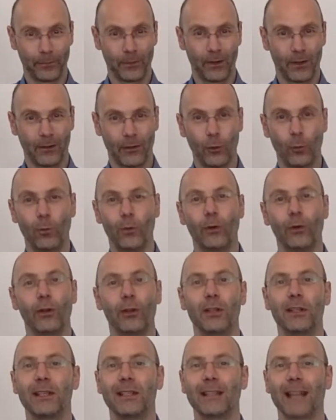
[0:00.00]
The
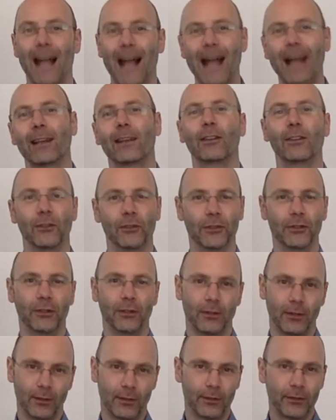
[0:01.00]
word is anchored
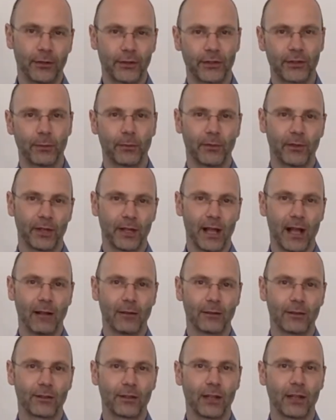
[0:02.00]
to something
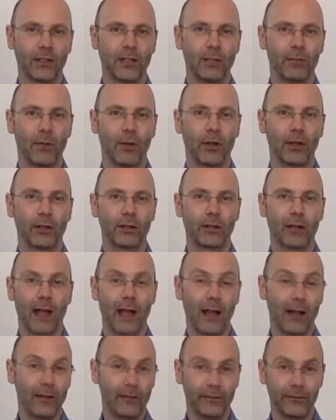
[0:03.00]
else, and you might
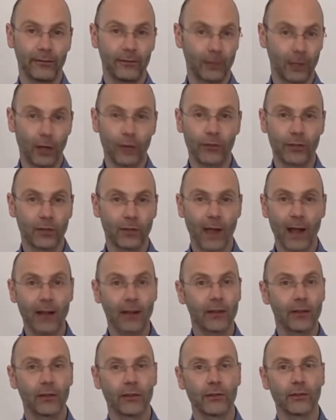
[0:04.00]
have lots of
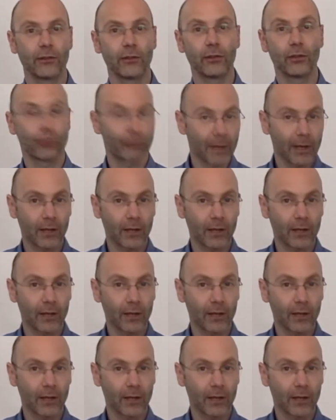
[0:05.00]
anchors that trigger